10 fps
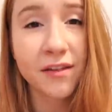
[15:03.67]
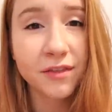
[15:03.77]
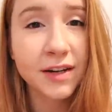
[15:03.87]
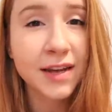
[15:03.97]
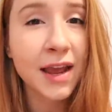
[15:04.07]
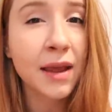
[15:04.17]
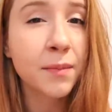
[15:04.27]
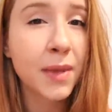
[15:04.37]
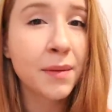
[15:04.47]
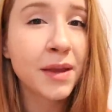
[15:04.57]
every day,
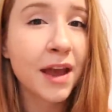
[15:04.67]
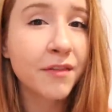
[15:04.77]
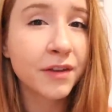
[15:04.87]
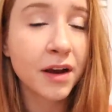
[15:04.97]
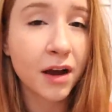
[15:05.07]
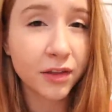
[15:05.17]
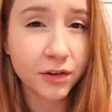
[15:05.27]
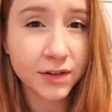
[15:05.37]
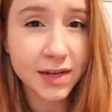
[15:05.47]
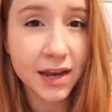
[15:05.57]
maybe every
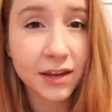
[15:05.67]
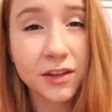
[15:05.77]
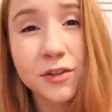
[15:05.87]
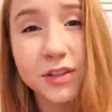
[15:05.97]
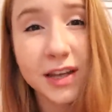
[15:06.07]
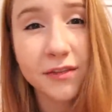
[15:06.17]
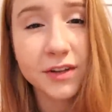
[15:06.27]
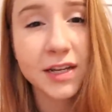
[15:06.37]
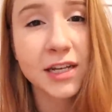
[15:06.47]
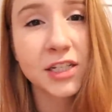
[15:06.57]
other day. Usually
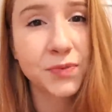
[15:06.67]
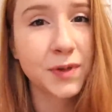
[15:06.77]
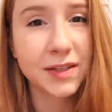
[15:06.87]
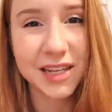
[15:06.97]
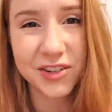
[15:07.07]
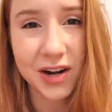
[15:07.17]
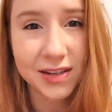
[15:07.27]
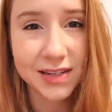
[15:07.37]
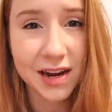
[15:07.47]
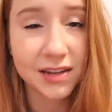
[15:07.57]
every day just because I try
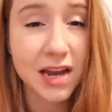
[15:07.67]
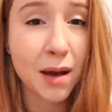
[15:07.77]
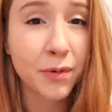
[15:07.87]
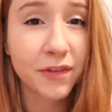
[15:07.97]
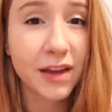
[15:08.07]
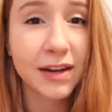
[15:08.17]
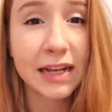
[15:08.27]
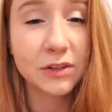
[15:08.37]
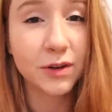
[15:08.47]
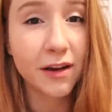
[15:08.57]
to stay on top of it and
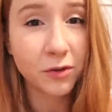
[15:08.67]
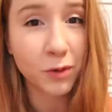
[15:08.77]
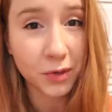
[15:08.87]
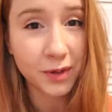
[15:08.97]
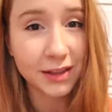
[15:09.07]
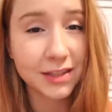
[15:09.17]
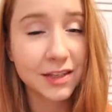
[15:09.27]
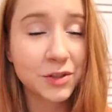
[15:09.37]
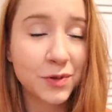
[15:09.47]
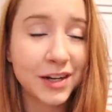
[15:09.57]
I don't ever want to be in the
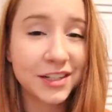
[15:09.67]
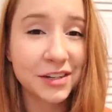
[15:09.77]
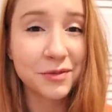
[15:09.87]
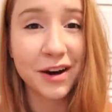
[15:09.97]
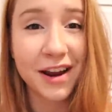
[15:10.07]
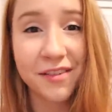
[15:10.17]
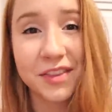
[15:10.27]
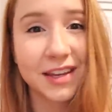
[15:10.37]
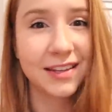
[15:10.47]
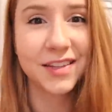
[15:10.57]
situation where I have
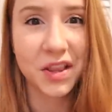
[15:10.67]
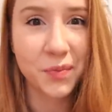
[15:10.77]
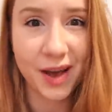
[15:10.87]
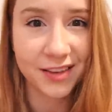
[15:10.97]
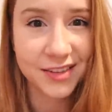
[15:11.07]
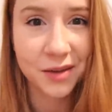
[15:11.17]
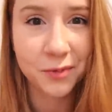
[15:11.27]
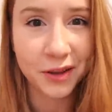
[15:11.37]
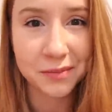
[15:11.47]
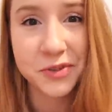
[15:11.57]
the kids in the
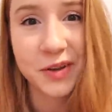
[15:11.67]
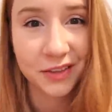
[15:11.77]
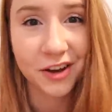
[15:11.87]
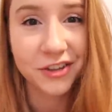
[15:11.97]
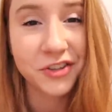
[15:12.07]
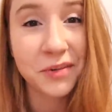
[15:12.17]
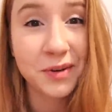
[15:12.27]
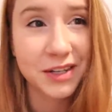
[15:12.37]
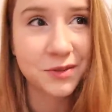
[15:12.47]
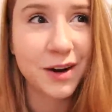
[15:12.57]
bathtub while I'm doing laundry
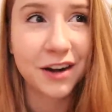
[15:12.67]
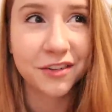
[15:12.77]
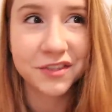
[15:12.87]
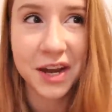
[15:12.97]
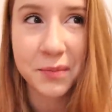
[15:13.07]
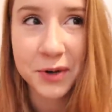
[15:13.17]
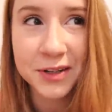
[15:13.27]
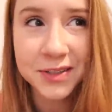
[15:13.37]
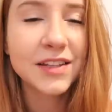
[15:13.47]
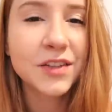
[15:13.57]
because we're out of
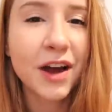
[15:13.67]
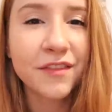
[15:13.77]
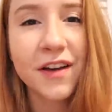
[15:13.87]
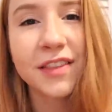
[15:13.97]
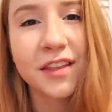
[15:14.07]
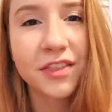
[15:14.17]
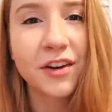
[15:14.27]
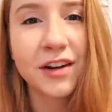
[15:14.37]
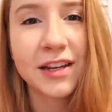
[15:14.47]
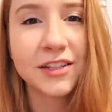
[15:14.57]
diapers. And so I find that
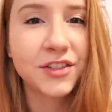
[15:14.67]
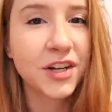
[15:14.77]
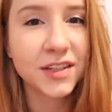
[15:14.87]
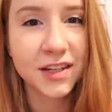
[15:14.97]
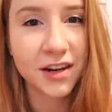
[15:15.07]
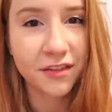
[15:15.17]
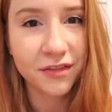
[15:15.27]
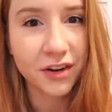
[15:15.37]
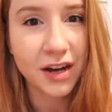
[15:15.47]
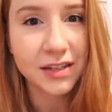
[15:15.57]
30 is just enough
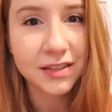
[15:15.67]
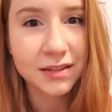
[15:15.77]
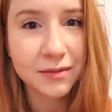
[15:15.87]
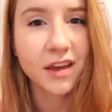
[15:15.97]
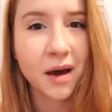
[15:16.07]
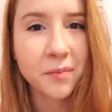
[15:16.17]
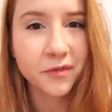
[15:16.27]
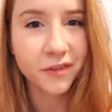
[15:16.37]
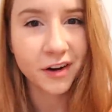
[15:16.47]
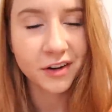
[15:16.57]
for us. The
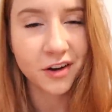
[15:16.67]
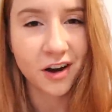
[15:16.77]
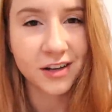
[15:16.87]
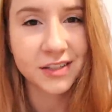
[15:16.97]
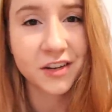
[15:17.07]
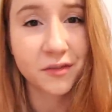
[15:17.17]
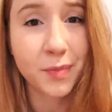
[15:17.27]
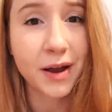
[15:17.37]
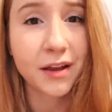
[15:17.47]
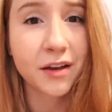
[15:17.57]
upfront cost of
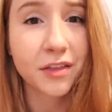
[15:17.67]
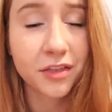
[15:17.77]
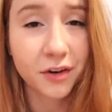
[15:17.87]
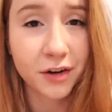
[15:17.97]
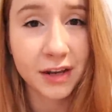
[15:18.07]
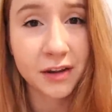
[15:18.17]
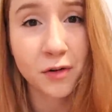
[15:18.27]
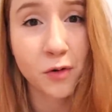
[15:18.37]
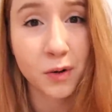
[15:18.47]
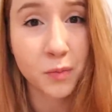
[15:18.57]
buying 30
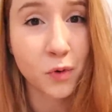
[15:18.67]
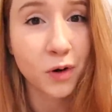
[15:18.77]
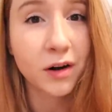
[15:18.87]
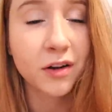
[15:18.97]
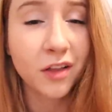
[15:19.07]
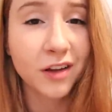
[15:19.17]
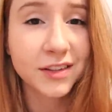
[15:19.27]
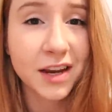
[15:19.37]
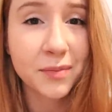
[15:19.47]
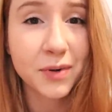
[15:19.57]
or more
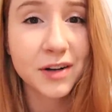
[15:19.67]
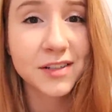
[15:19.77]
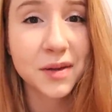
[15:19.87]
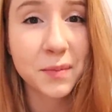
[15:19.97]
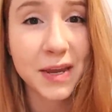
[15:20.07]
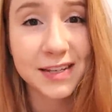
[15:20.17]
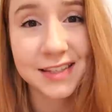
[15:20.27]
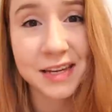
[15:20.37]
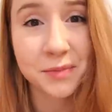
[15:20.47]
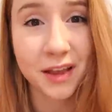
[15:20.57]
cloth diapers dollars may
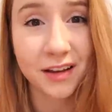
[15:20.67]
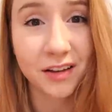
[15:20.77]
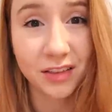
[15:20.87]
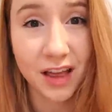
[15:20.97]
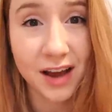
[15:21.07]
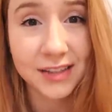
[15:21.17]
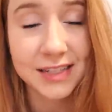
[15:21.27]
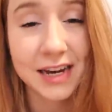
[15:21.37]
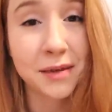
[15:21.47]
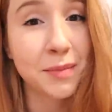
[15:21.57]
seem like a
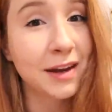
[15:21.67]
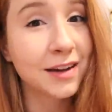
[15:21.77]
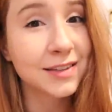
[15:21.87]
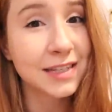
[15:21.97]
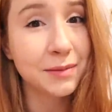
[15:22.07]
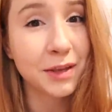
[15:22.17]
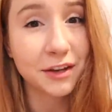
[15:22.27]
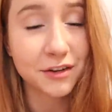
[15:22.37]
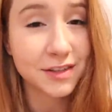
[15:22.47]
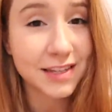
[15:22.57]
lot and it may not seem
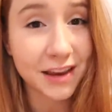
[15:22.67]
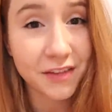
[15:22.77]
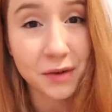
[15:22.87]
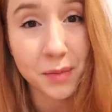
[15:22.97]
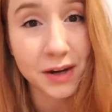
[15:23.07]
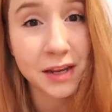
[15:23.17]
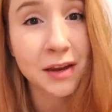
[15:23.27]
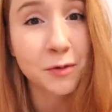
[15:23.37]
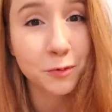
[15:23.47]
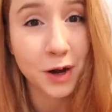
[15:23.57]
like you're saving
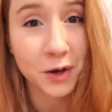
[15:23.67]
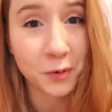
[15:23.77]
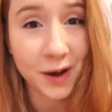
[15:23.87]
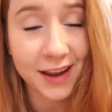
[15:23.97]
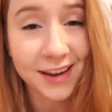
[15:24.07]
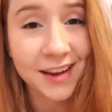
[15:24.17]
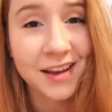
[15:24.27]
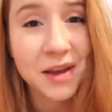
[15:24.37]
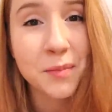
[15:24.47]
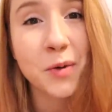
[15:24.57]
money right away,
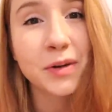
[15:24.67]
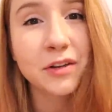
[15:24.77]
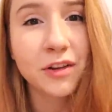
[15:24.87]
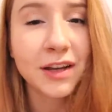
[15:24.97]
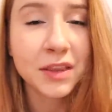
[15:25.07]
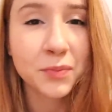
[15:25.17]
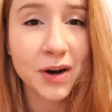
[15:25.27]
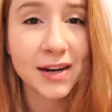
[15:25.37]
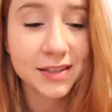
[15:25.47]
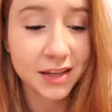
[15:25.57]
but when you look at the
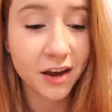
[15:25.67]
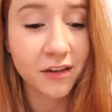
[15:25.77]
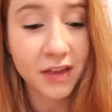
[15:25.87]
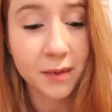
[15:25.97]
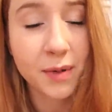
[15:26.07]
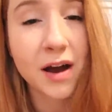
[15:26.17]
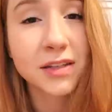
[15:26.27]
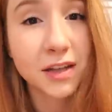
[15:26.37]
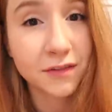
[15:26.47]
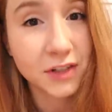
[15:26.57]
price of a
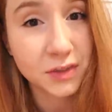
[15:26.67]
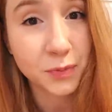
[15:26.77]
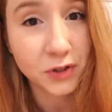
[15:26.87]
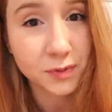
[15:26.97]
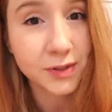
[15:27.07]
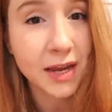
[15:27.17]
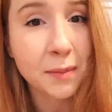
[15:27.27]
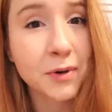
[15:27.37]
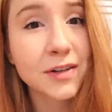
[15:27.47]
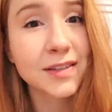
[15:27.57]
box of disposable
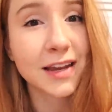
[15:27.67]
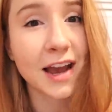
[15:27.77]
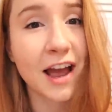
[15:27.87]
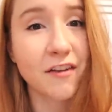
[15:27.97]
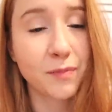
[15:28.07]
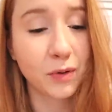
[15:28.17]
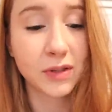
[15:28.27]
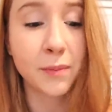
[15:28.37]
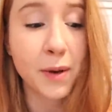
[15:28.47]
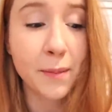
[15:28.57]
diapers, like I have
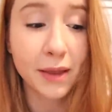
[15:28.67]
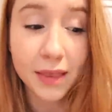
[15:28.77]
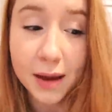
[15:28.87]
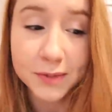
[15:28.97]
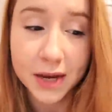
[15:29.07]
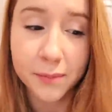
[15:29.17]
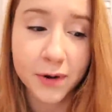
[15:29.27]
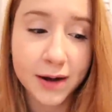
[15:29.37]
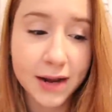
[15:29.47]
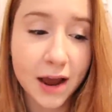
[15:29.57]
pulled up on my laptop
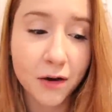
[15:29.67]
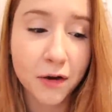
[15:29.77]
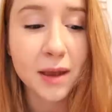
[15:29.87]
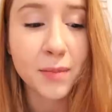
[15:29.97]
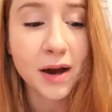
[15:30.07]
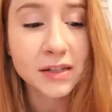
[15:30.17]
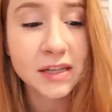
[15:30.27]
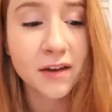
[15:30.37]
right now, a box